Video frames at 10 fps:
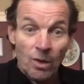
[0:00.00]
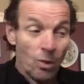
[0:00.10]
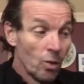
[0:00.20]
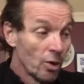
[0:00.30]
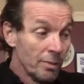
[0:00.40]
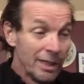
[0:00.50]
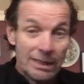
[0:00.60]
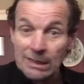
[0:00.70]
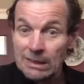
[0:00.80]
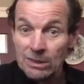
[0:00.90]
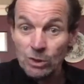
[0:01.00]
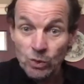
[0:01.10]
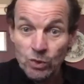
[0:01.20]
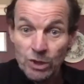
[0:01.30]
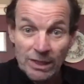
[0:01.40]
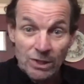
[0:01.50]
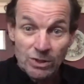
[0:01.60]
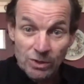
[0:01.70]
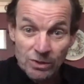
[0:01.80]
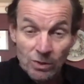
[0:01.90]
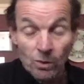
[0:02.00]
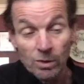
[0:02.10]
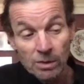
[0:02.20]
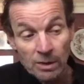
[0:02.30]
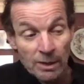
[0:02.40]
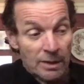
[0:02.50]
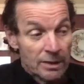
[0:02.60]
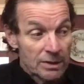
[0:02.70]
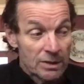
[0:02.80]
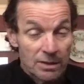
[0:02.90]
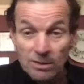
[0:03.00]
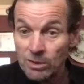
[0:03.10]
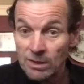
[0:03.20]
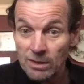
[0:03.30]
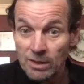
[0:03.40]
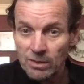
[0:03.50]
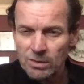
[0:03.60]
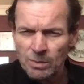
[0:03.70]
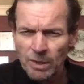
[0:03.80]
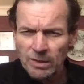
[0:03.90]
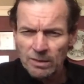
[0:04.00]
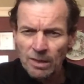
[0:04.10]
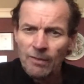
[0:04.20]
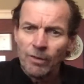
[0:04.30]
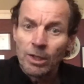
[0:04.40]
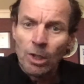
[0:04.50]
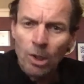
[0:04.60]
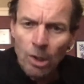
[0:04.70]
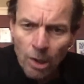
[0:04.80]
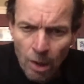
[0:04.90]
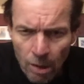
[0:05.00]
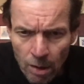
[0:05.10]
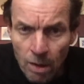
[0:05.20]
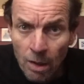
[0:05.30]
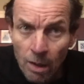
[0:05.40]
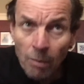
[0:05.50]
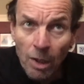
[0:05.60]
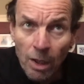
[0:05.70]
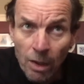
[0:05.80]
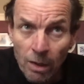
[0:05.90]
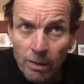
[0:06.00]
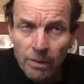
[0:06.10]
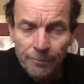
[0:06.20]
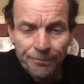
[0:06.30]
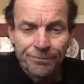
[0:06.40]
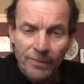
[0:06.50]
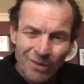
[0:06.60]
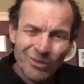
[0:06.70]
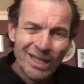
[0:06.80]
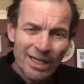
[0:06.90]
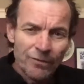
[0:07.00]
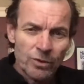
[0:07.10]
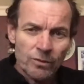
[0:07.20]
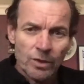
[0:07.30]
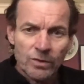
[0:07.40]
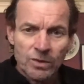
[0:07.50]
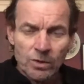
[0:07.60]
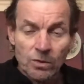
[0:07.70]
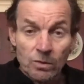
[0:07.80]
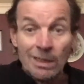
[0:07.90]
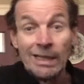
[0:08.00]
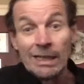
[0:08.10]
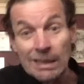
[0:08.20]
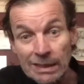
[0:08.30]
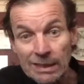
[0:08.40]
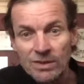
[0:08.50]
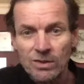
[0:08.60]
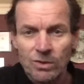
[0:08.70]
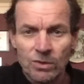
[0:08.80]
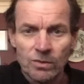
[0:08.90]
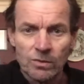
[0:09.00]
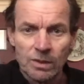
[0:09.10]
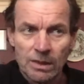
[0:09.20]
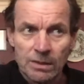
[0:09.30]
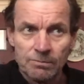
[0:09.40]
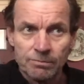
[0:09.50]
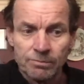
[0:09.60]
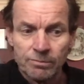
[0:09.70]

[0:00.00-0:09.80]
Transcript: or making any lewd gestures or just looking like you're spacing off like, oh yeah, I on. We had a few of those too. It's a new um,